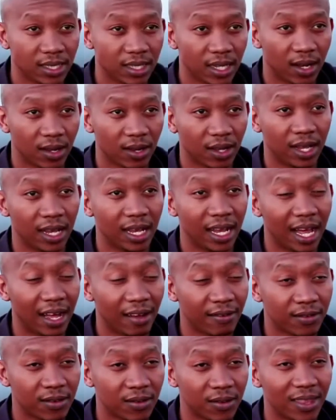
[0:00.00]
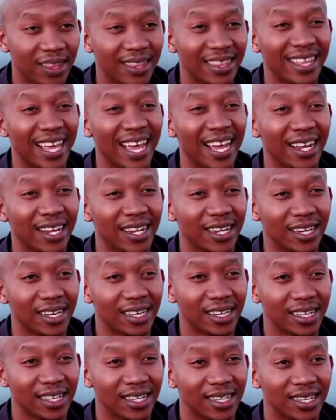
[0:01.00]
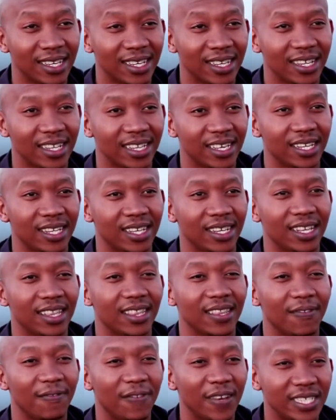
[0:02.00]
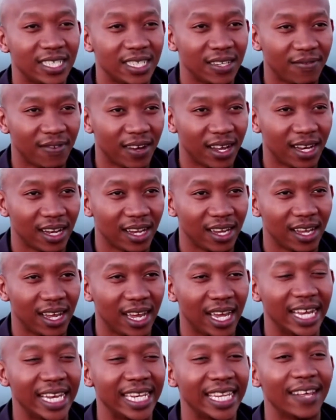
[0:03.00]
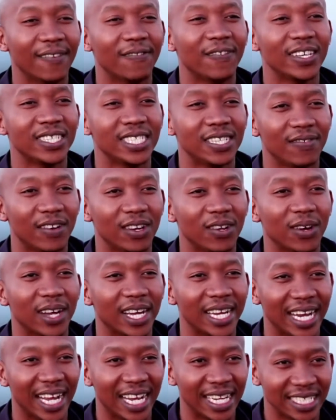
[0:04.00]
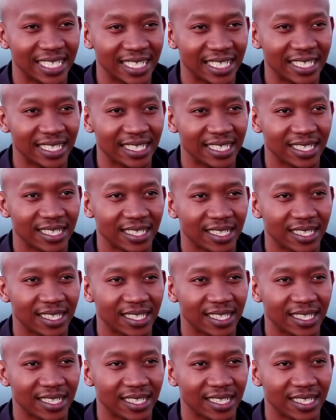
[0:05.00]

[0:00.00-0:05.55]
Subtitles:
I would love to thank the festival and the festival organizers